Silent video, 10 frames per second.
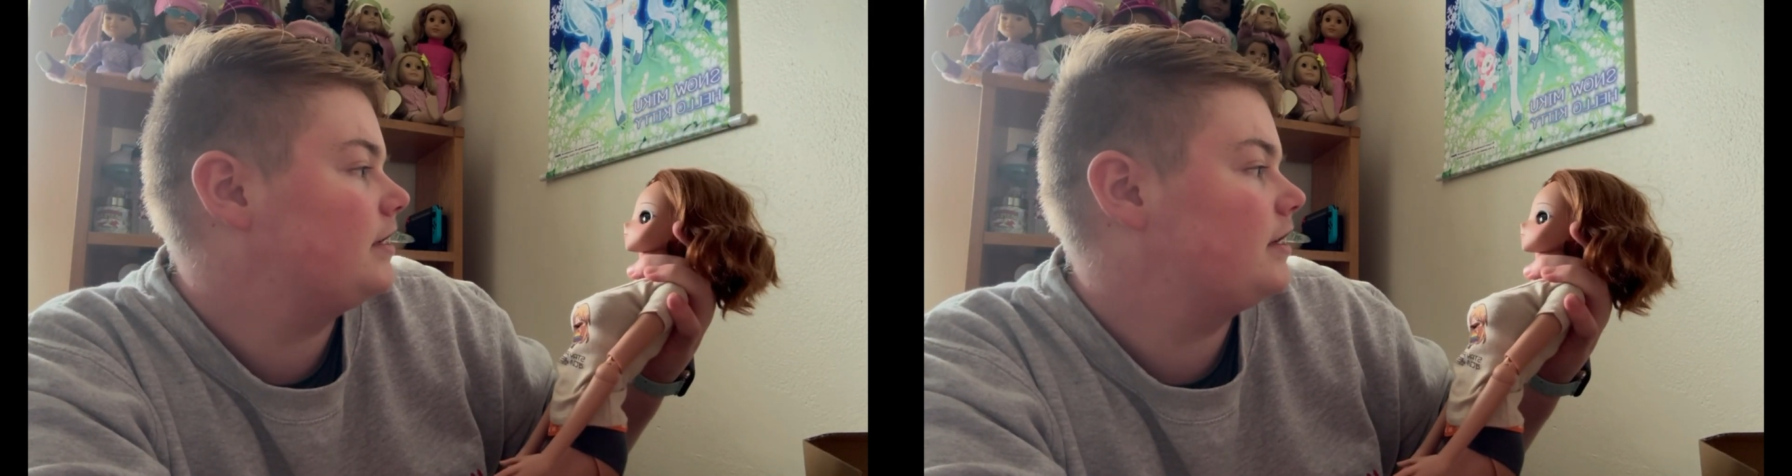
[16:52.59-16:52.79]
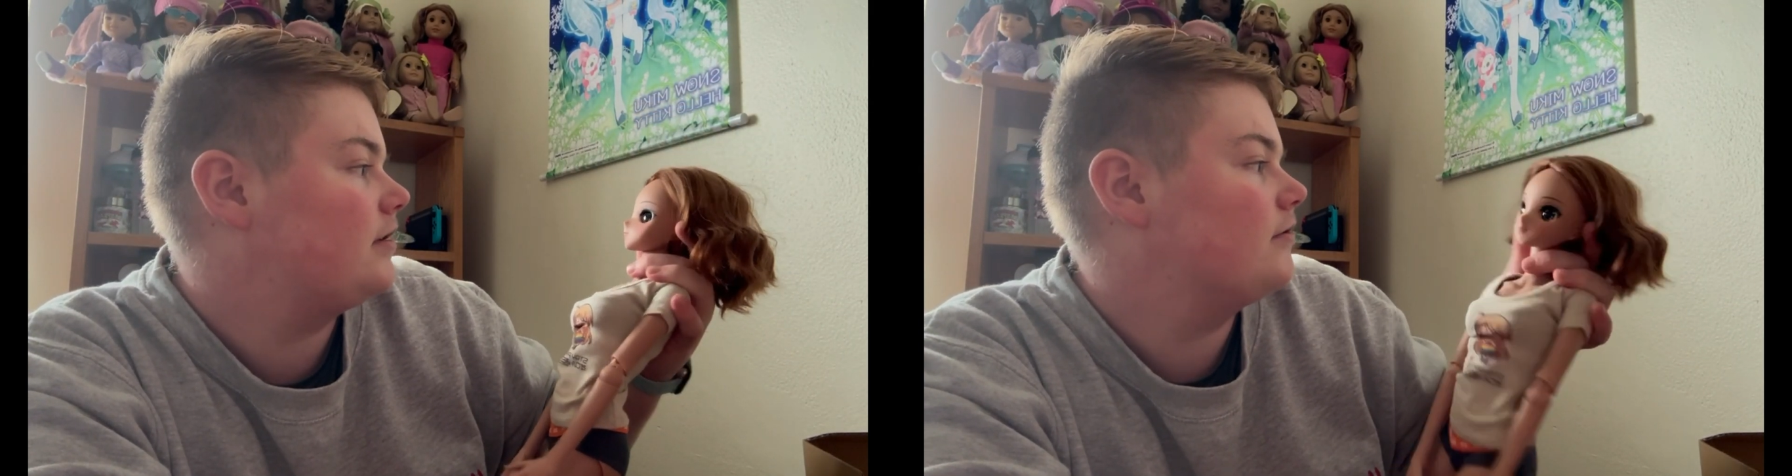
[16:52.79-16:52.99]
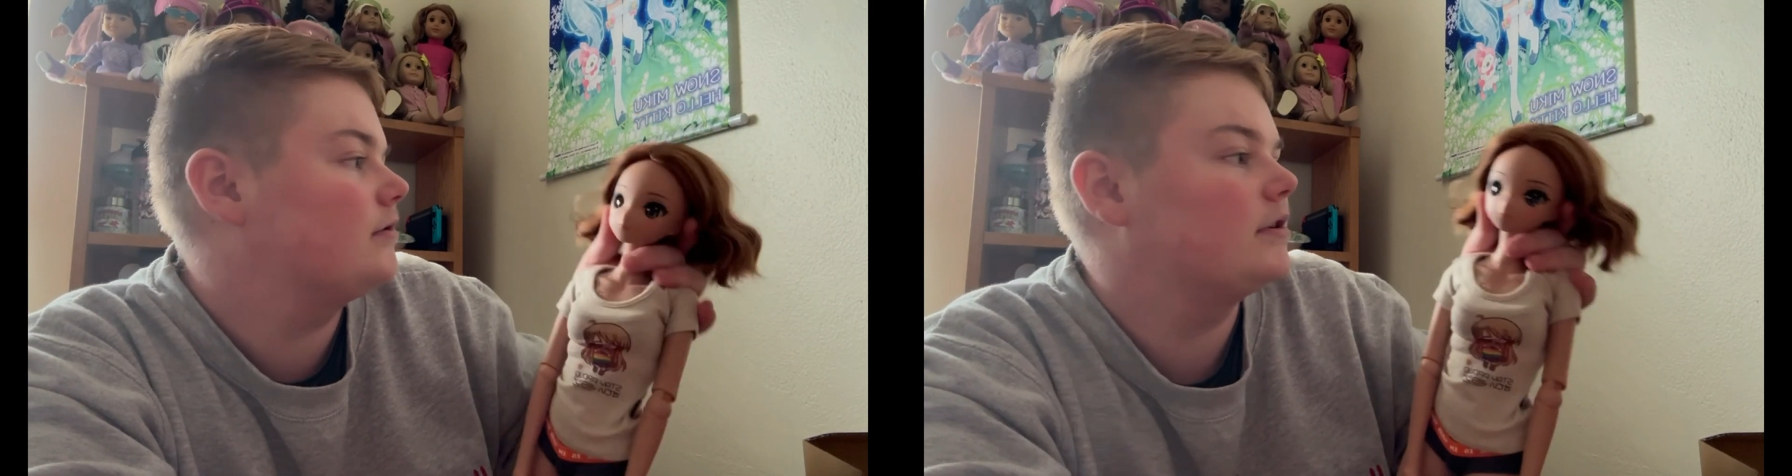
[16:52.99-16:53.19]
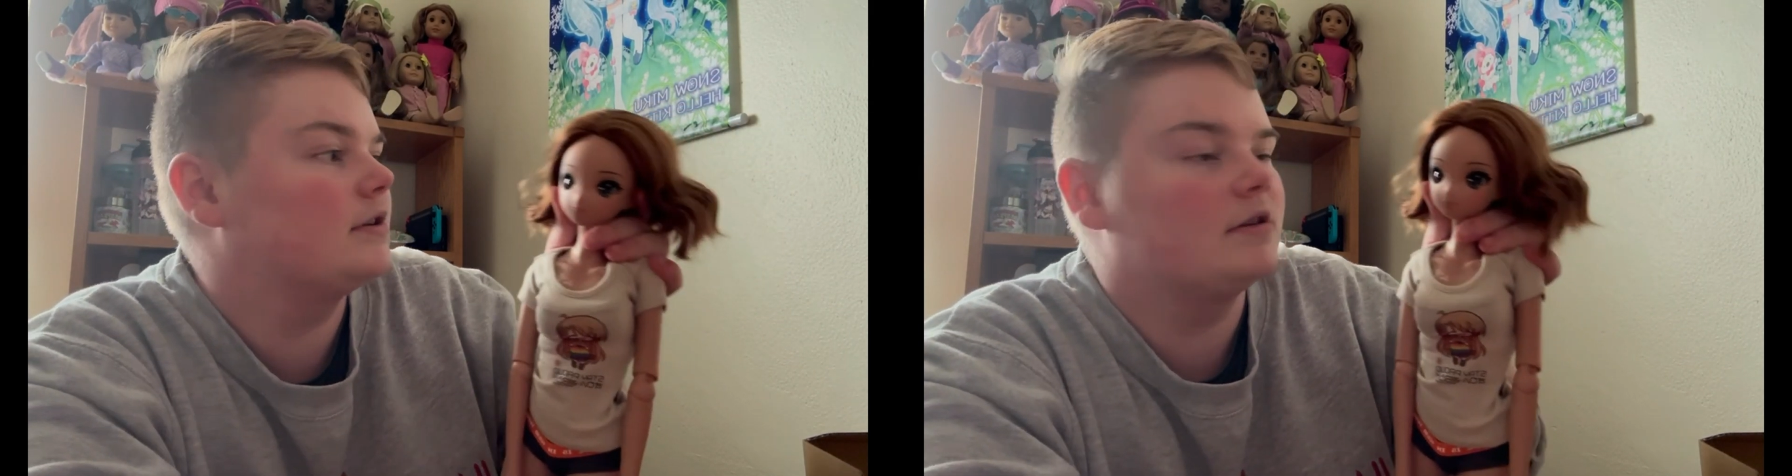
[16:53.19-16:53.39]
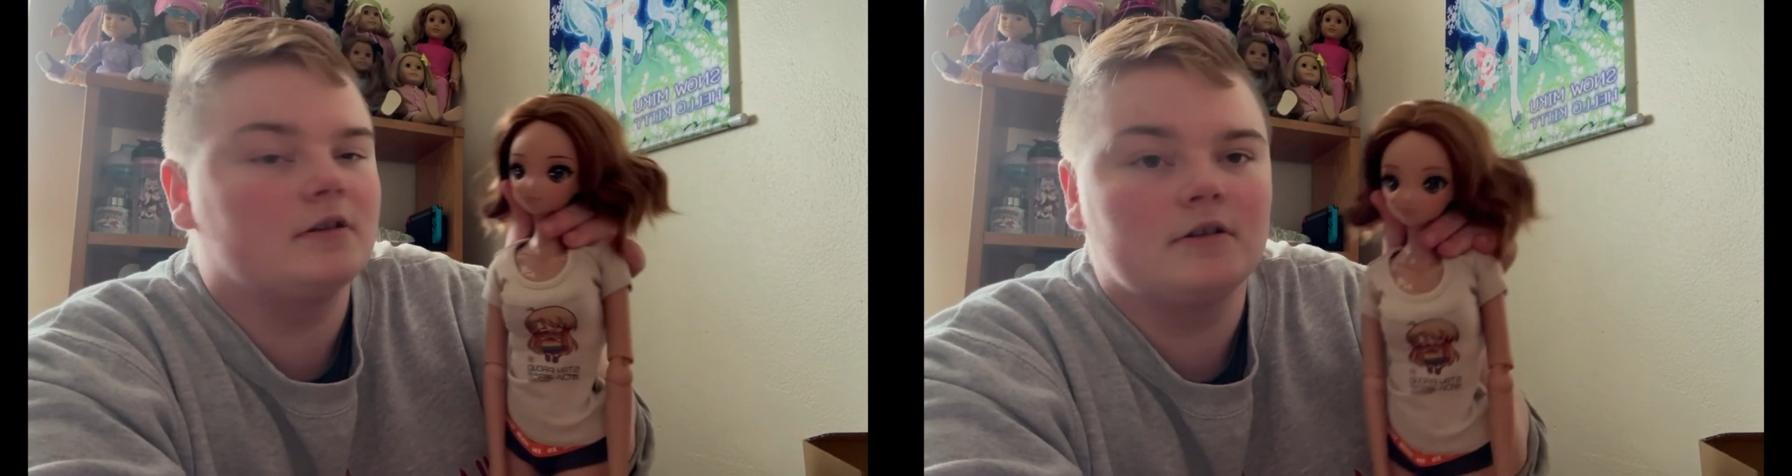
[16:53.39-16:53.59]
cute,
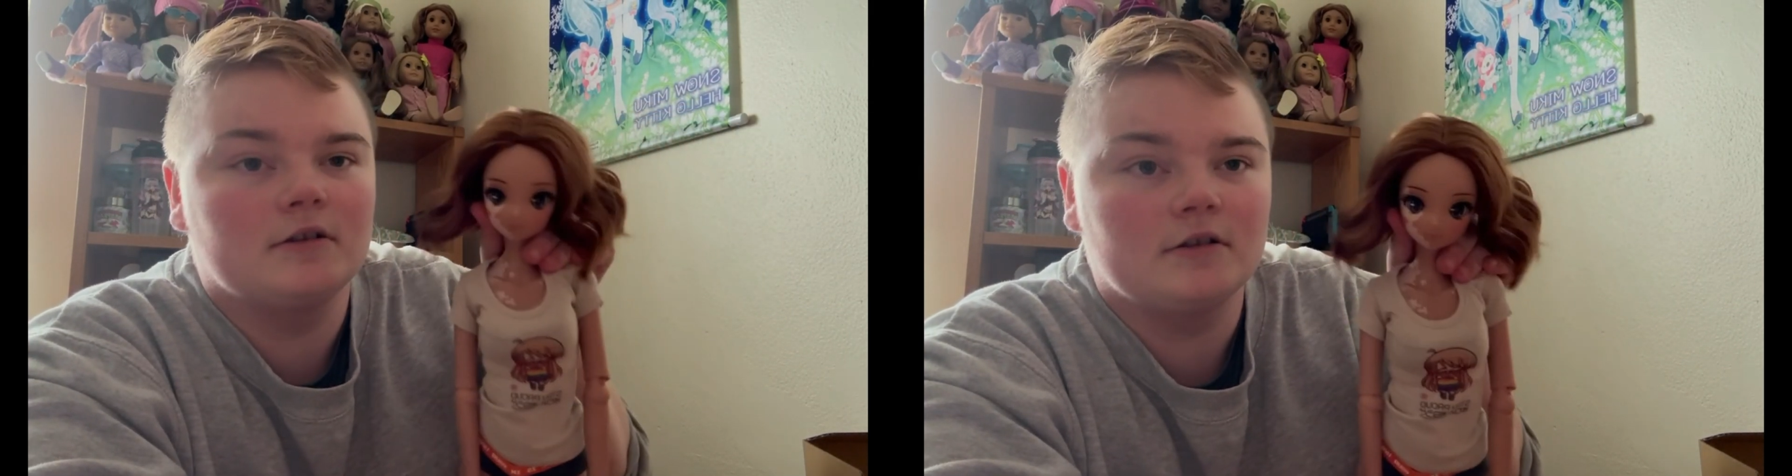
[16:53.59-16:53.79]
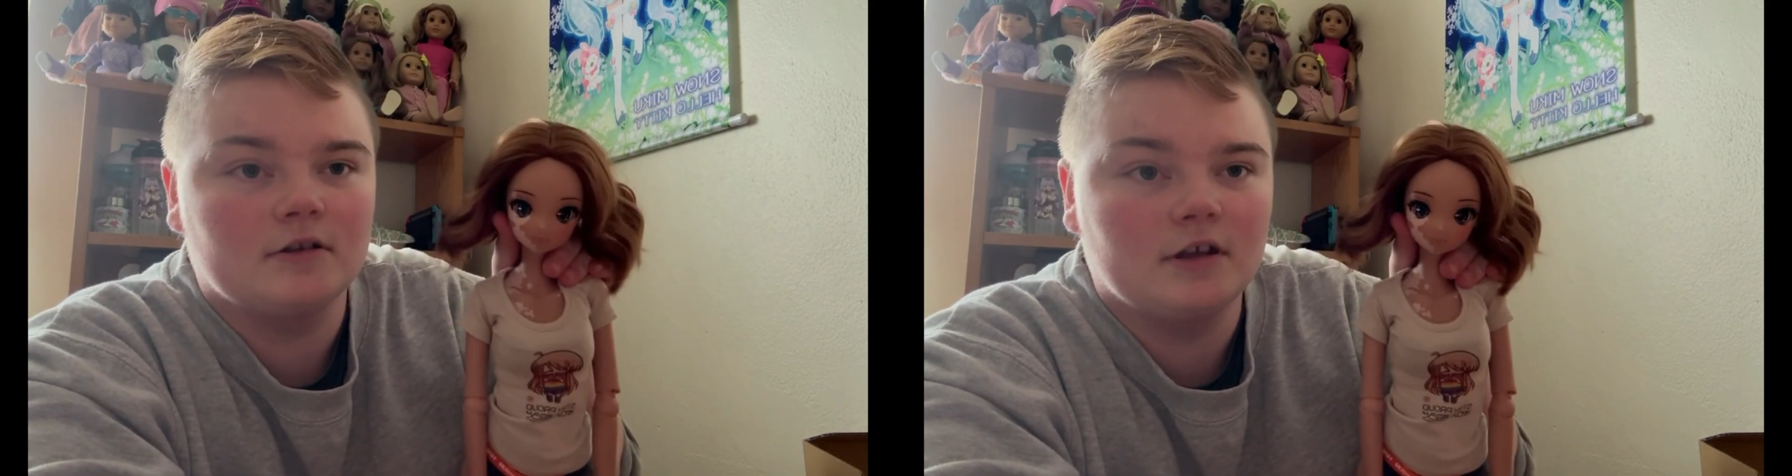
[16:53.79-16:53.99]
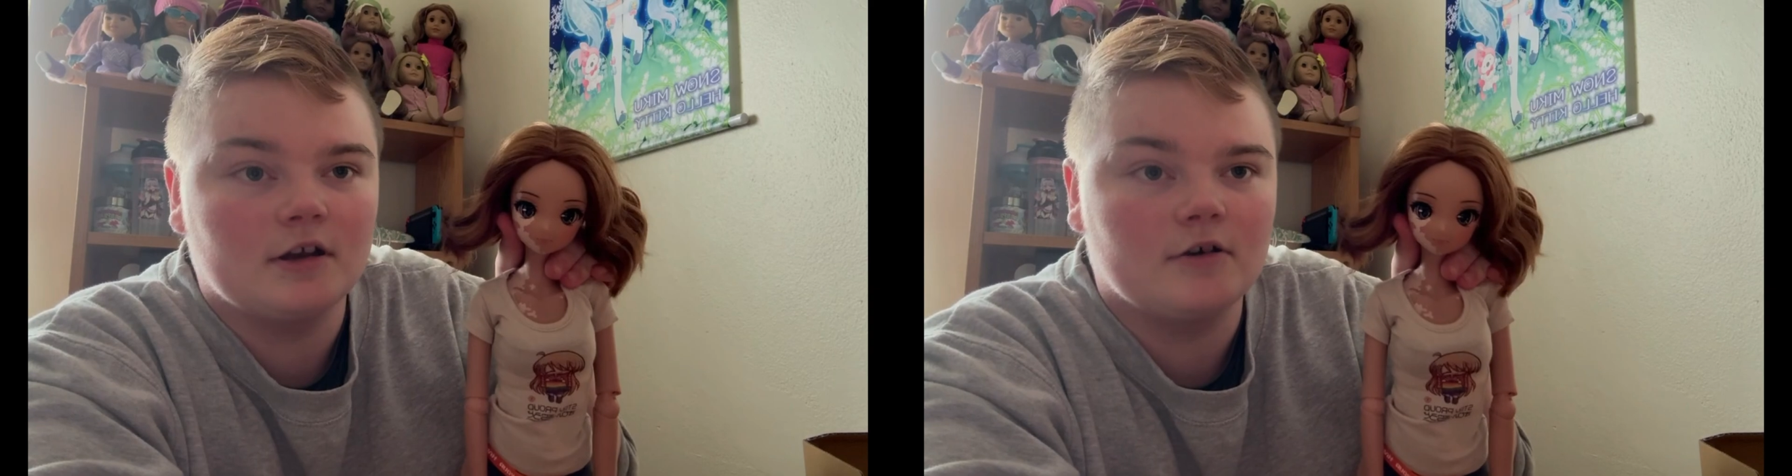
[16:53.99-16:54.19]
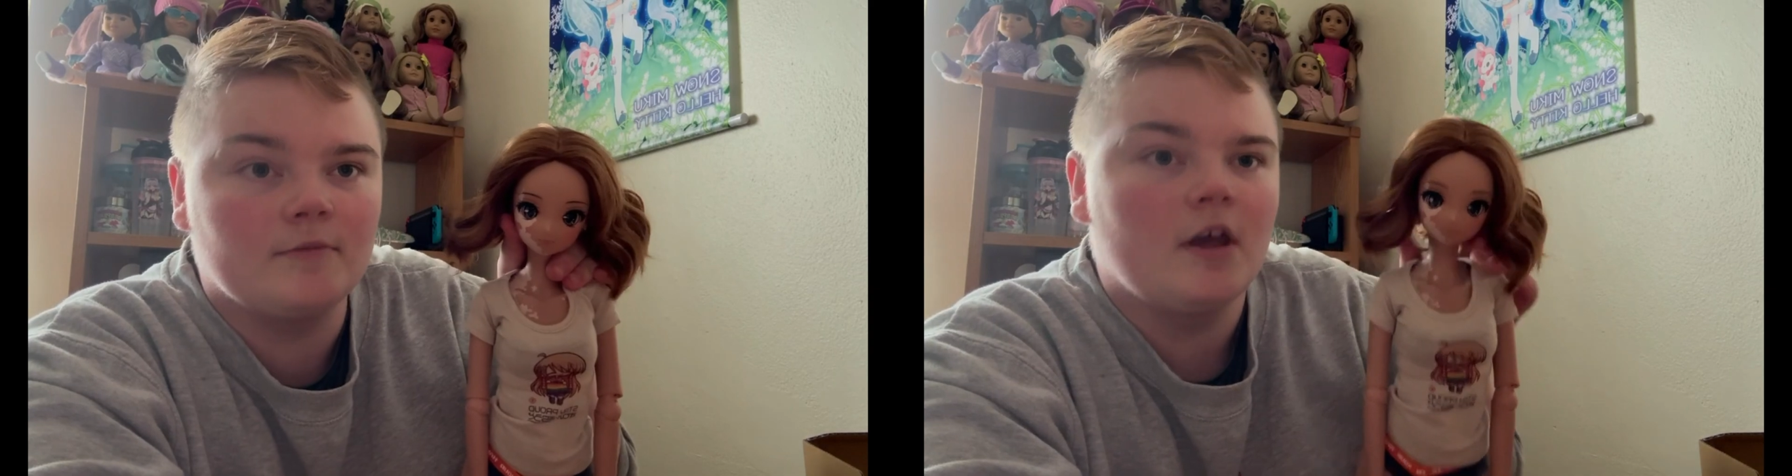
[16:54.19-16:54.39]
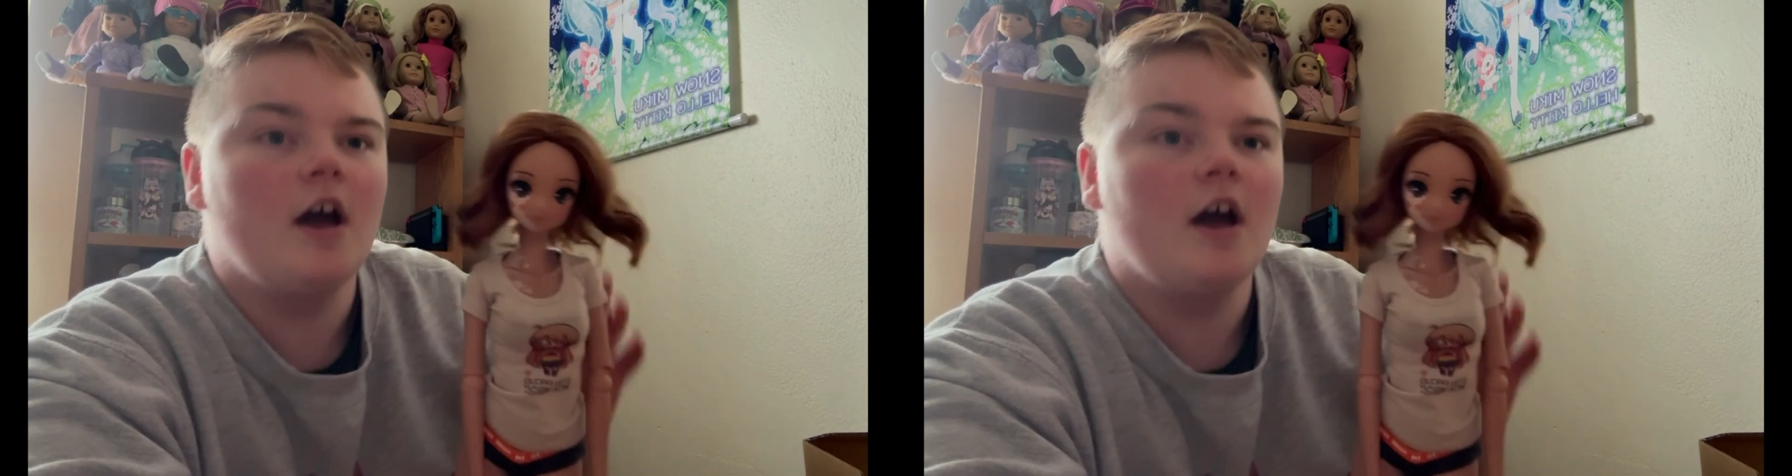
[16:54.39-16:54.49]
you know.